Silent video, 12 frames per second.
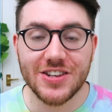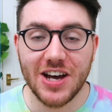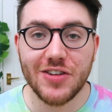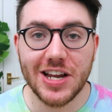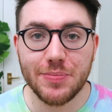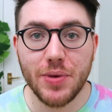now
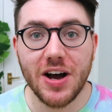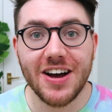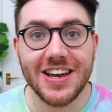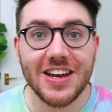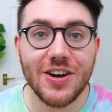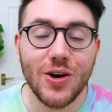click
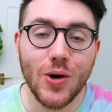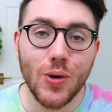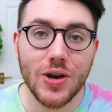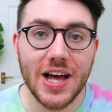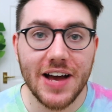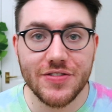buy.
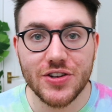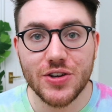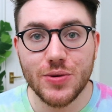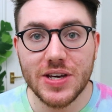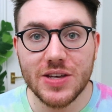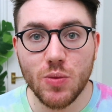All I have to
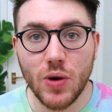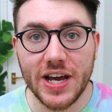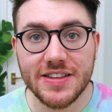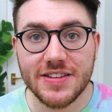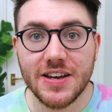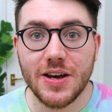do is
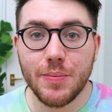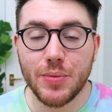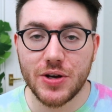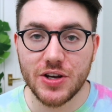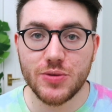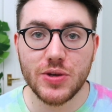wait.
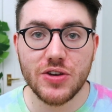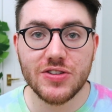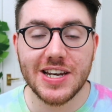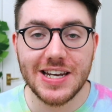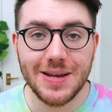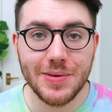Because we use
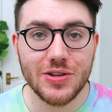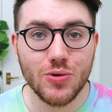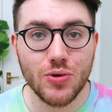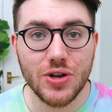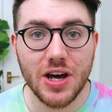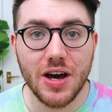the limit
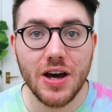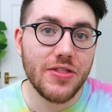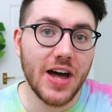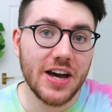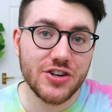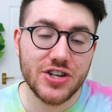order,
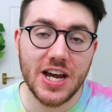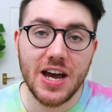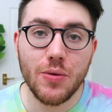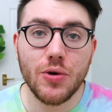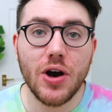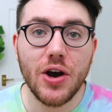that share
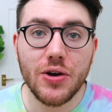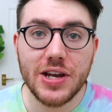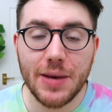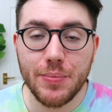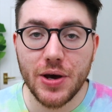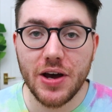will only
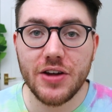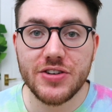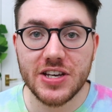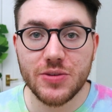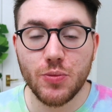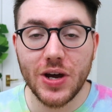get
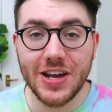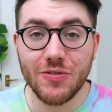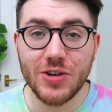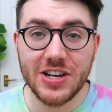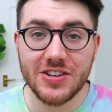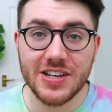purchased when it
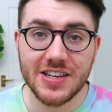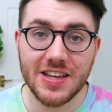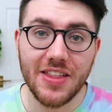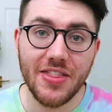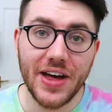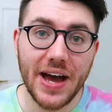reaches
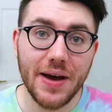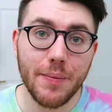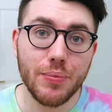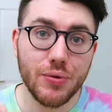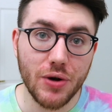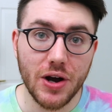that
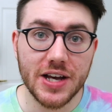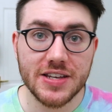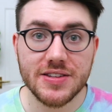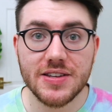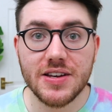price.